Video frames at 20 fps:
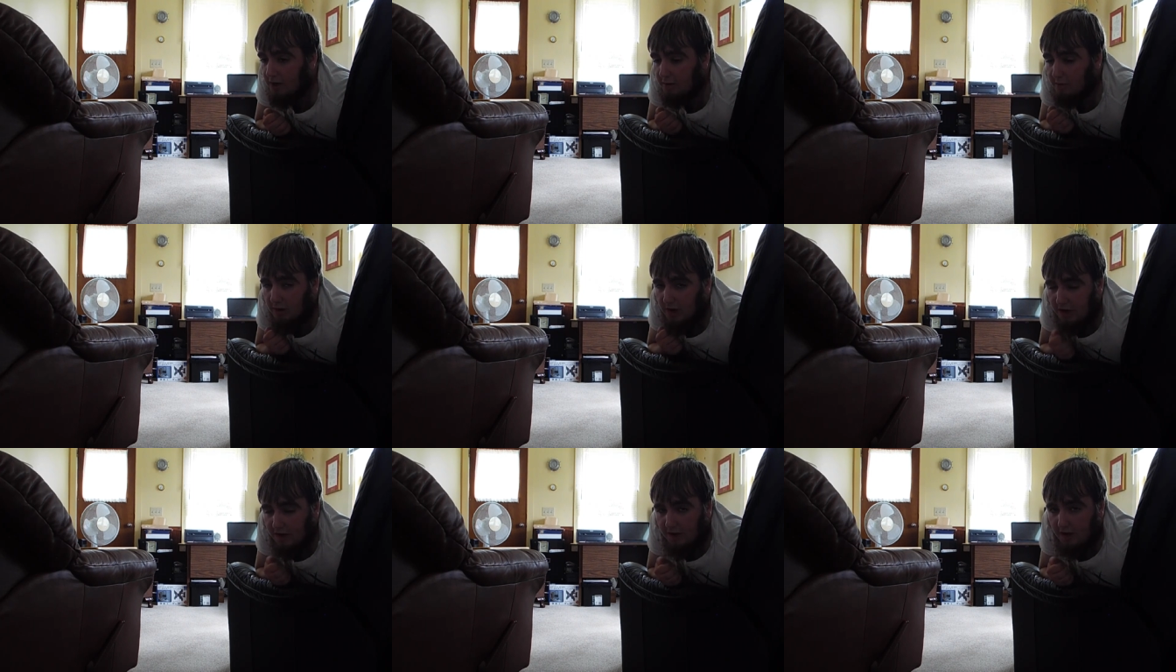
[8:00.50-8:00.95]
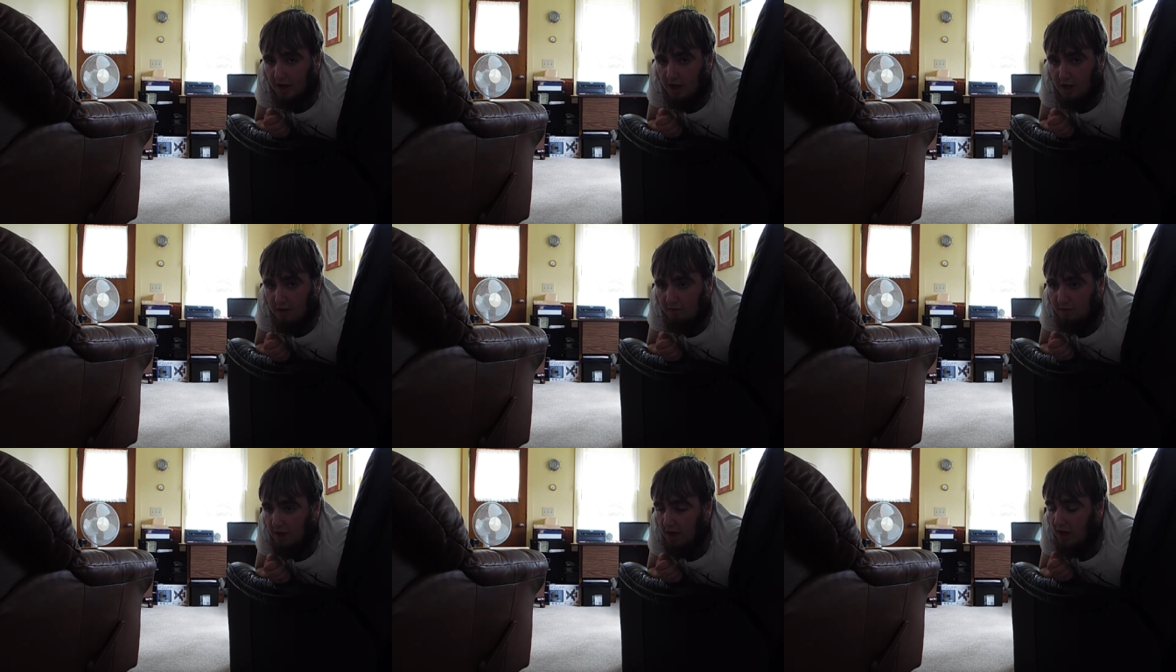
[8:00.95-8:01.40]
in
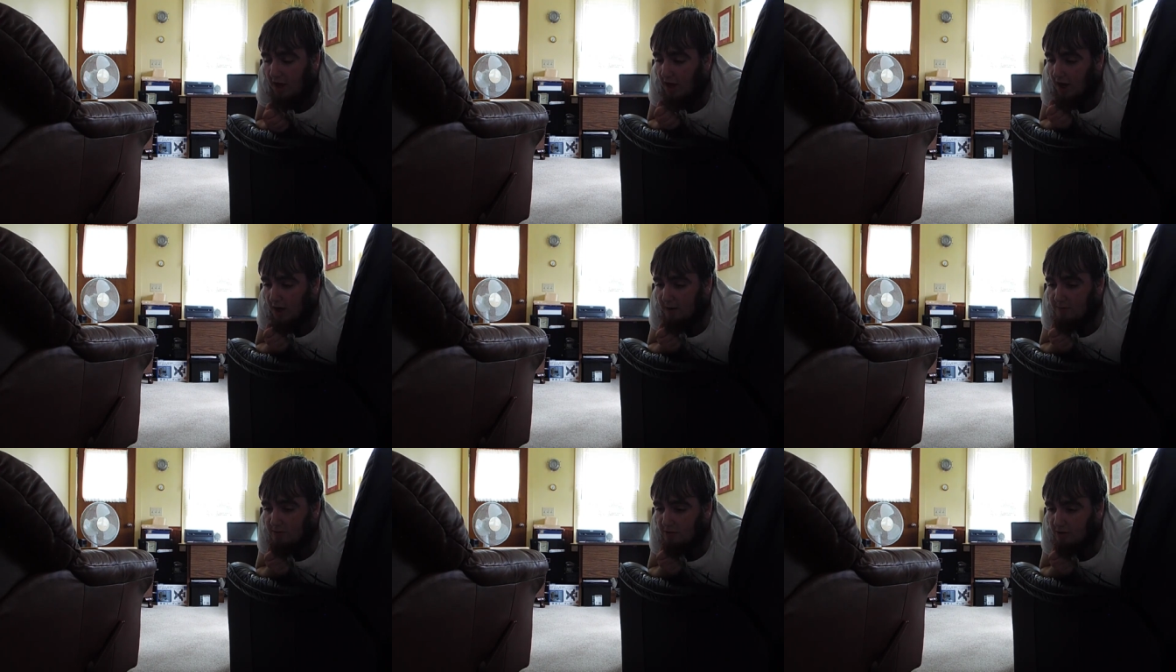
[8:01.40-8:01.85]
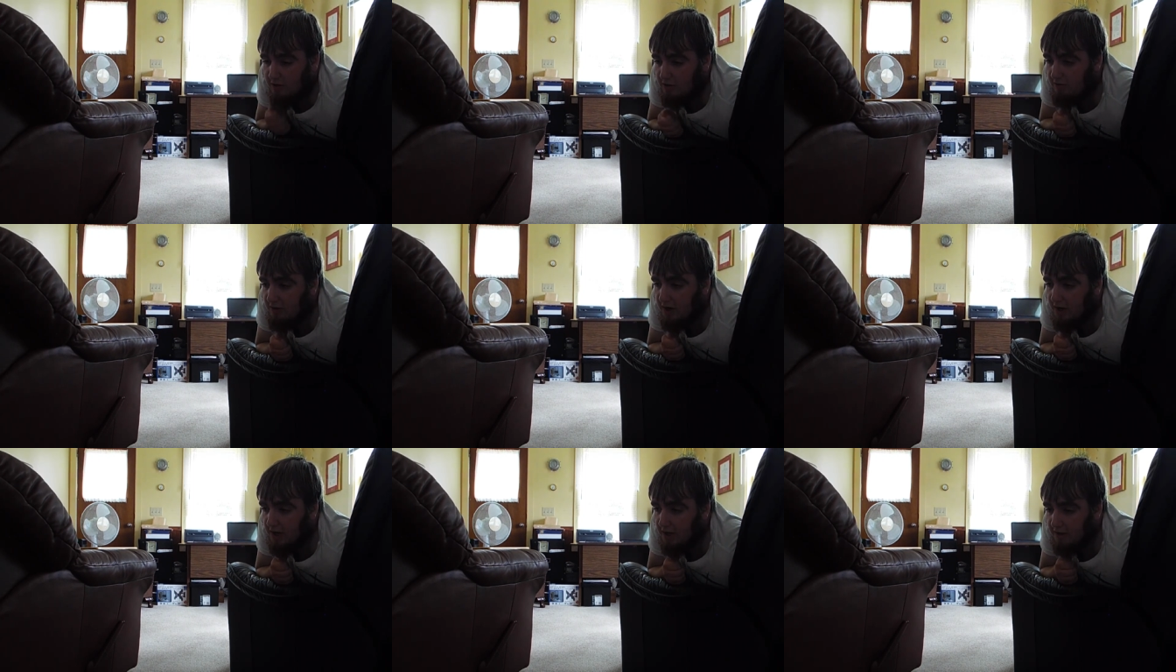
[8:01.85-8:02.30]
myself. I'm sure you
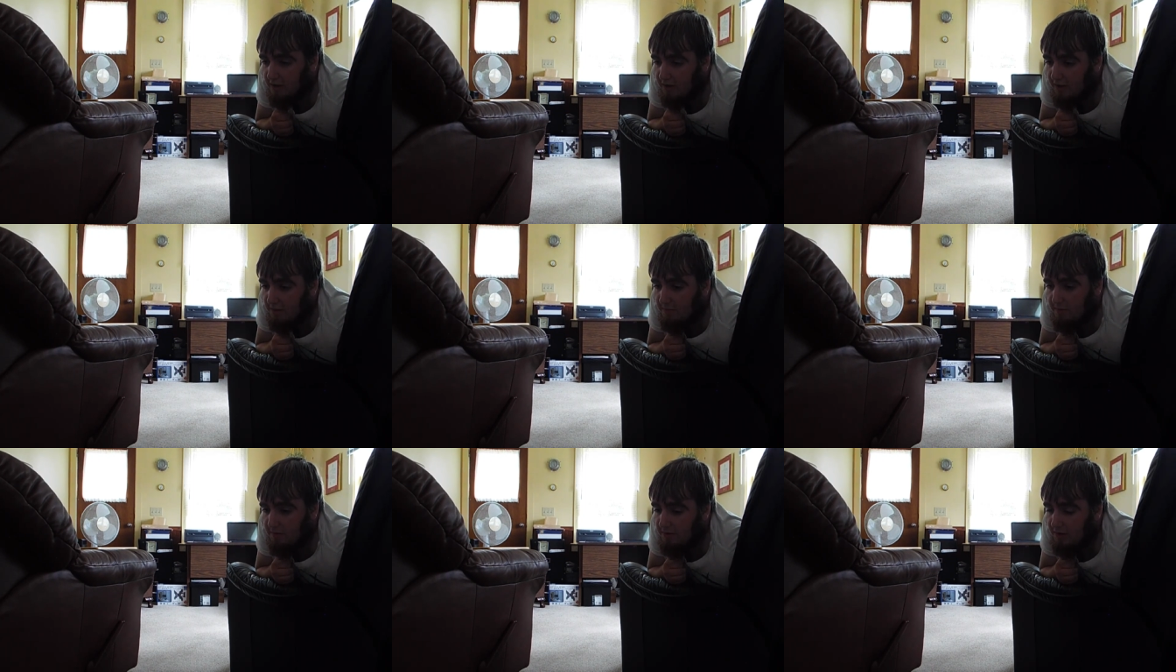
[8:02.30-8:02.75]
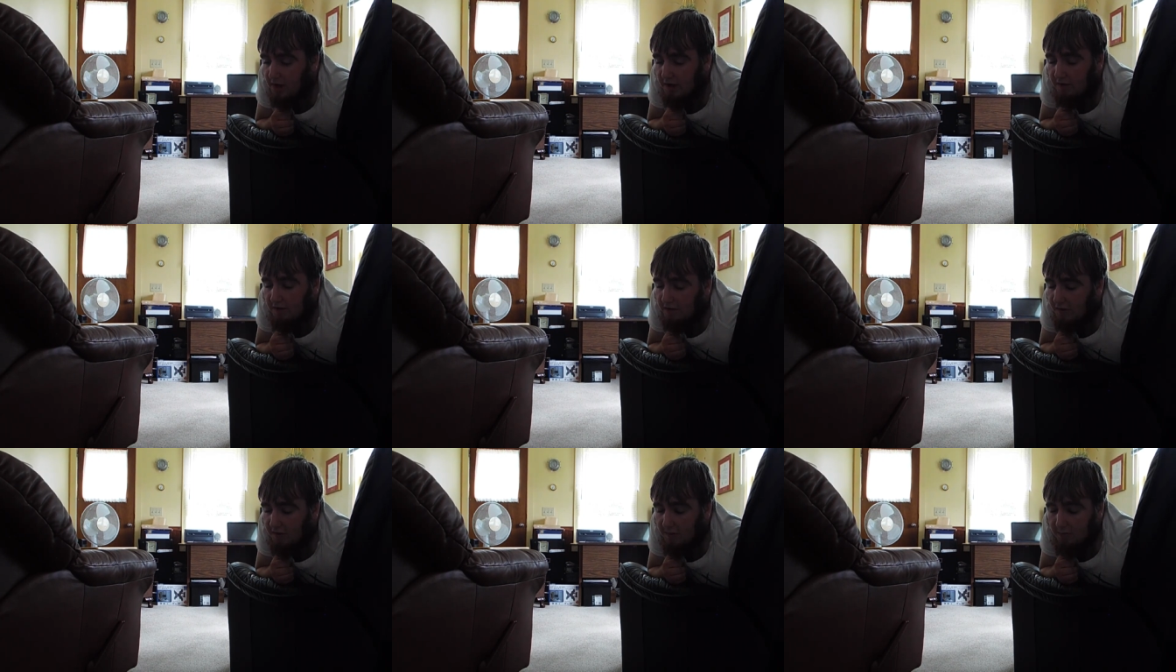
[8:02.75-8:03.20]
guys, some of you guys are
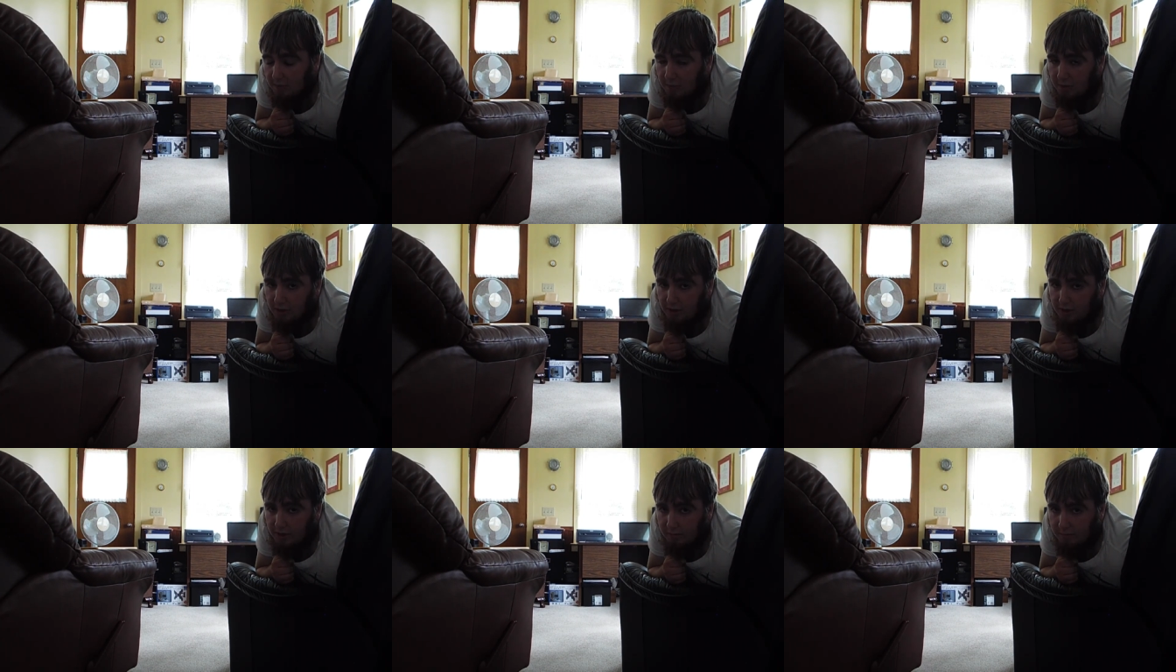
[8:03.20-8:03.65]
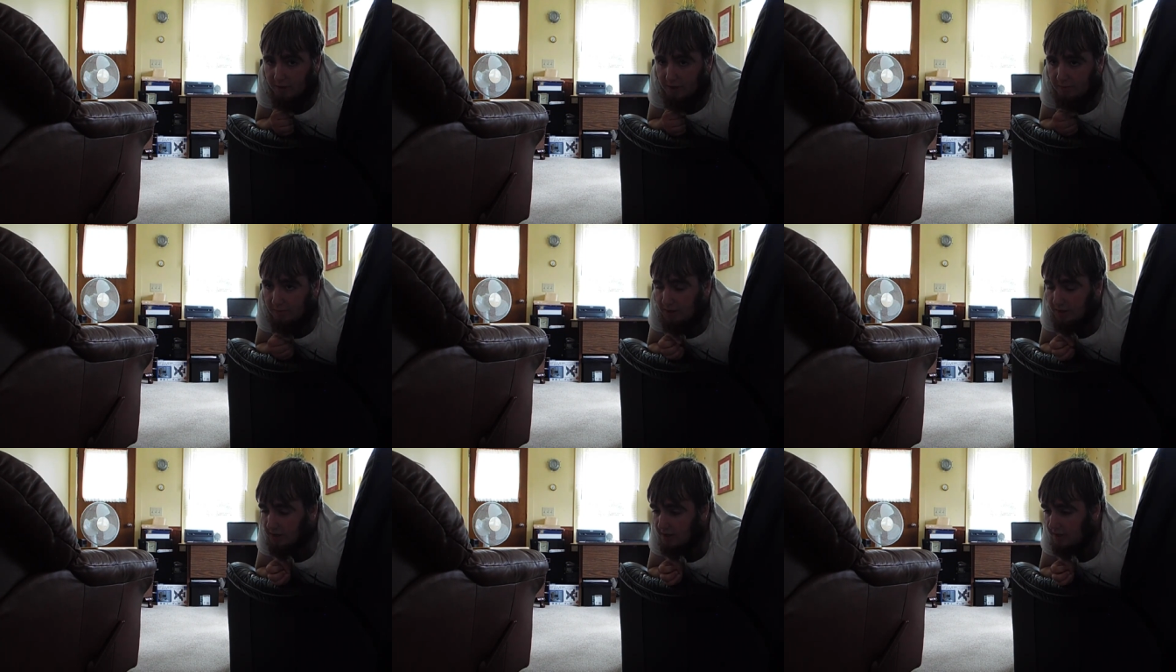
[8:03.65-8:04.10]
disappointed in me
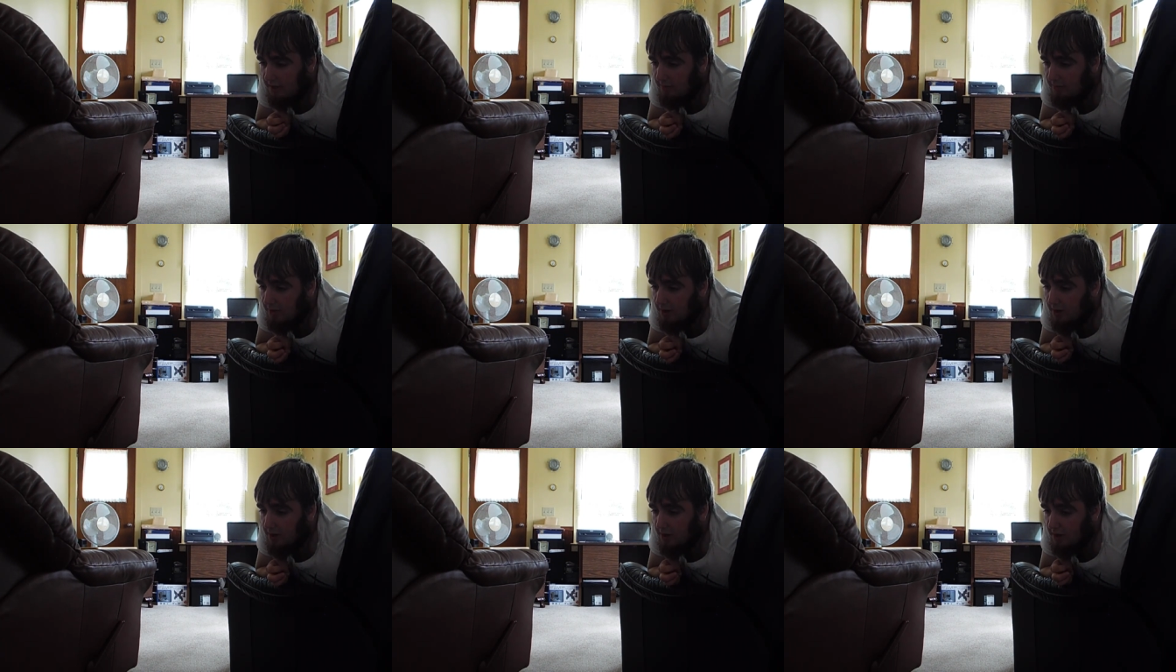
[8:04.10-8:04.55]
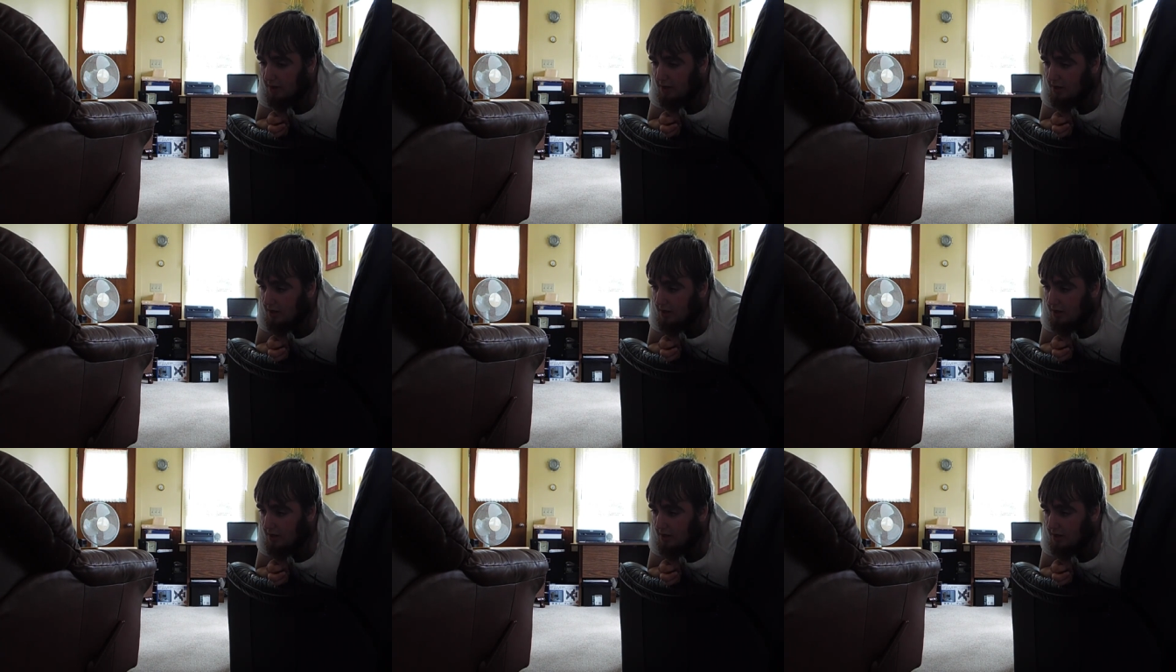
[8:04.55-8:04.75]
because I'm not